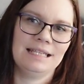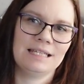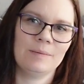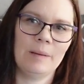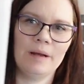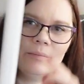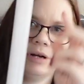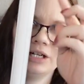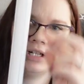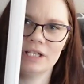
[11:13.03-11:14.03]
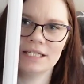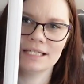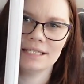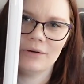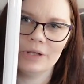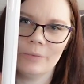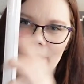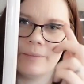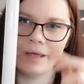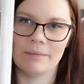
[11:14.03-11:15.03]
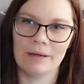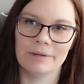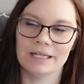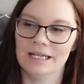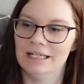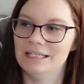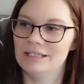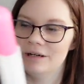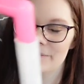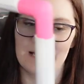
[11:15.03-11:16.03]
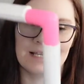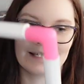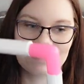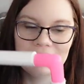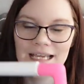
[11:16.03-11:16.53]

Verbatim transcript: this way, but I'm pretty sure this is the only way I'm going to be able to do it because